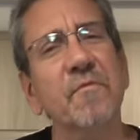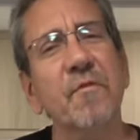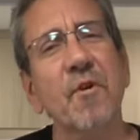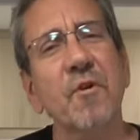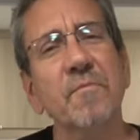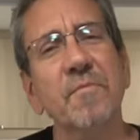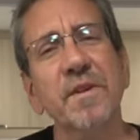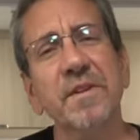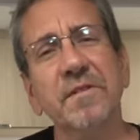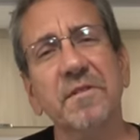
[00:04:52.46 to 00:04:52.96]

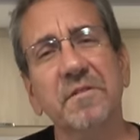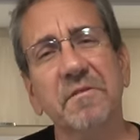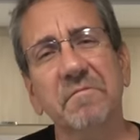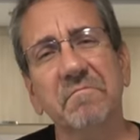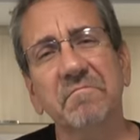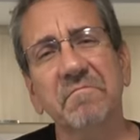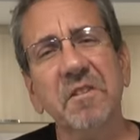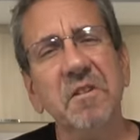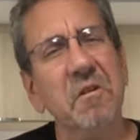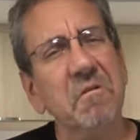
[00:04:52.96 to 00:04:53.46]
firmness,
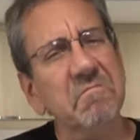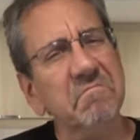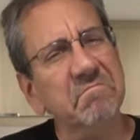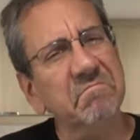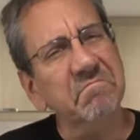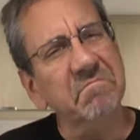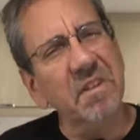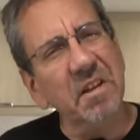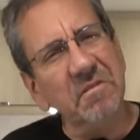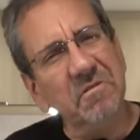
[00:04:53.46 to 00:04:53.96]
you know,
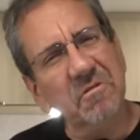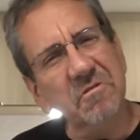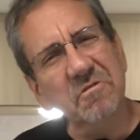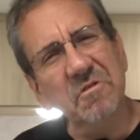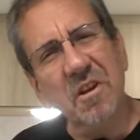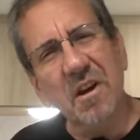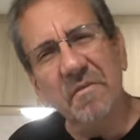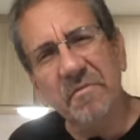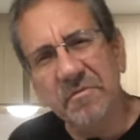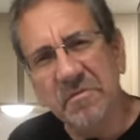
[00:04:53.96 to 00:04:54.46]
not too
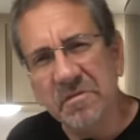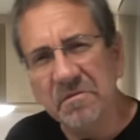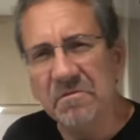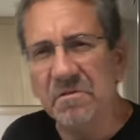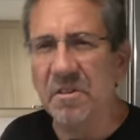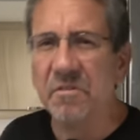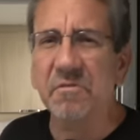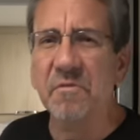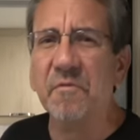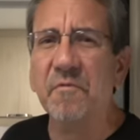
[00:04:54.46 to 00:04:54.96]
soft,
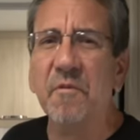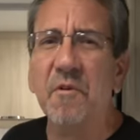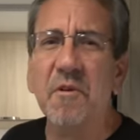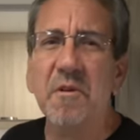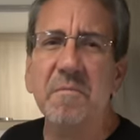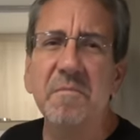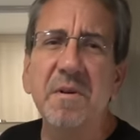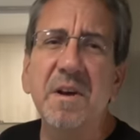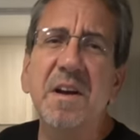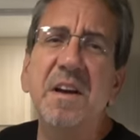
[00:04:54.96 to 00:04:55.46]
not too
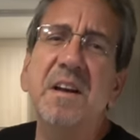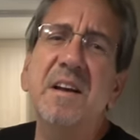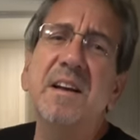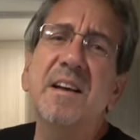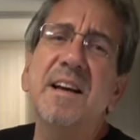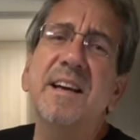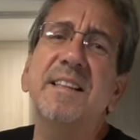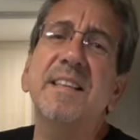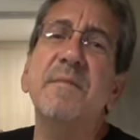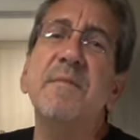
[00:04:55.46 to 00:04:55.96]
firm,
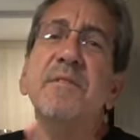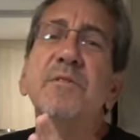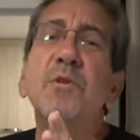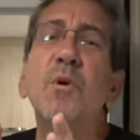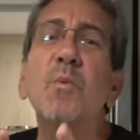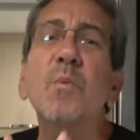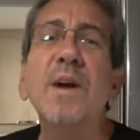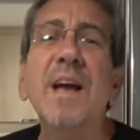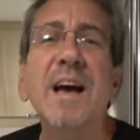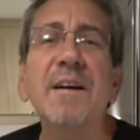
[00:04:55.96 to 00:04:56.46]
and even
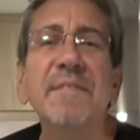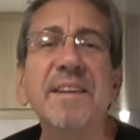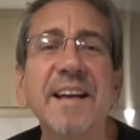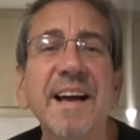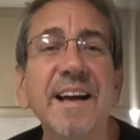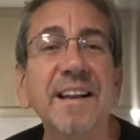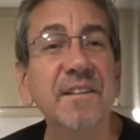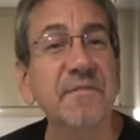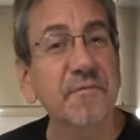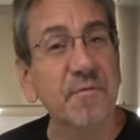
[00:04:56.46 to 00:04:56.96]
though we haven't
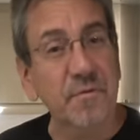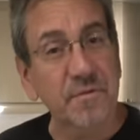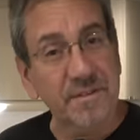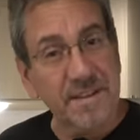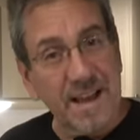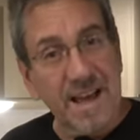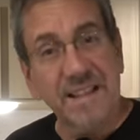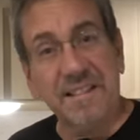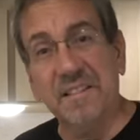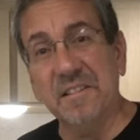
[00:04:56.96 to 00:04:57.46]
had it for
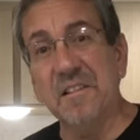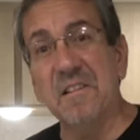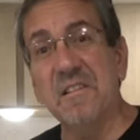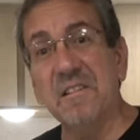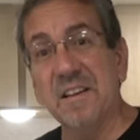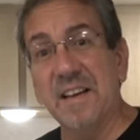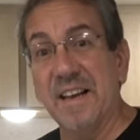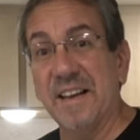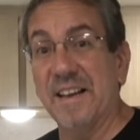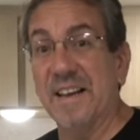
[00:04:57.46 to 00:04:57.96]
that
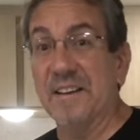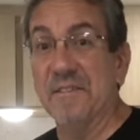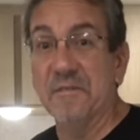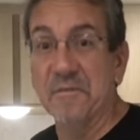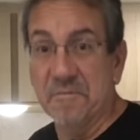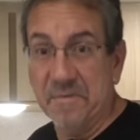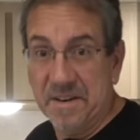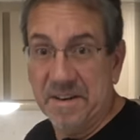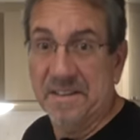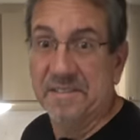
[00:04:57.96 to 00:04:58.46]
long, I can
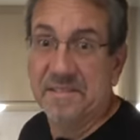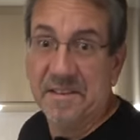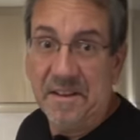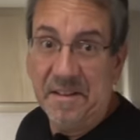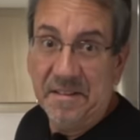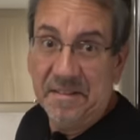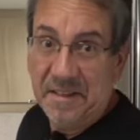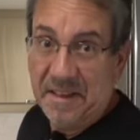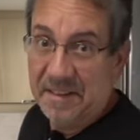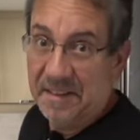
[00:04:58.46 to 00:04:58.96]
already
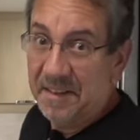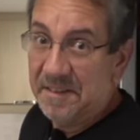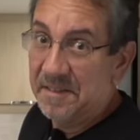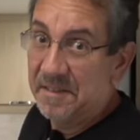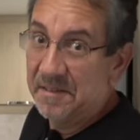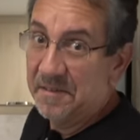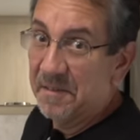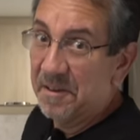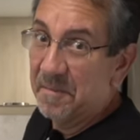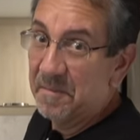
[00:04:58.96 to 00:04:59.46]
tell that this
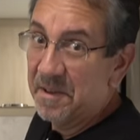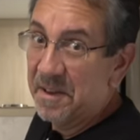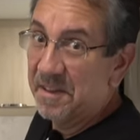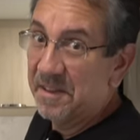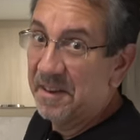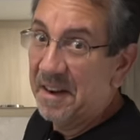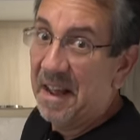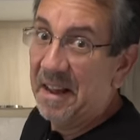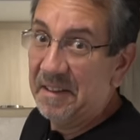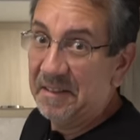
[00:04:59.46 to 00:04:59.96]
is gonna be a
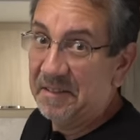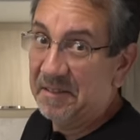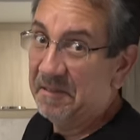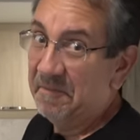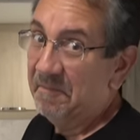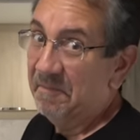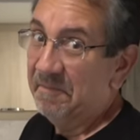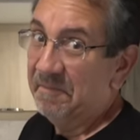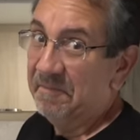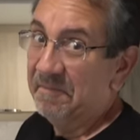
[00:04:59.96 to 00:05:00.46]
delight.
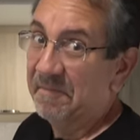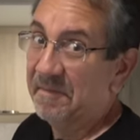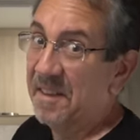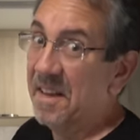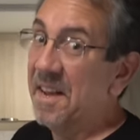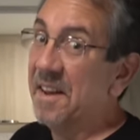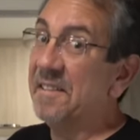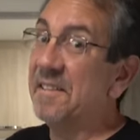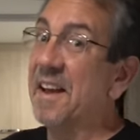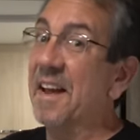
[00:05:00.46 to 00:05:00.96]

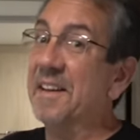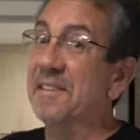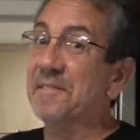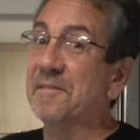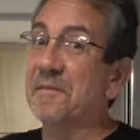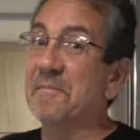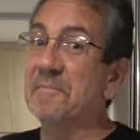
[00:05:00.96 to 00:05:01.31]
Day and night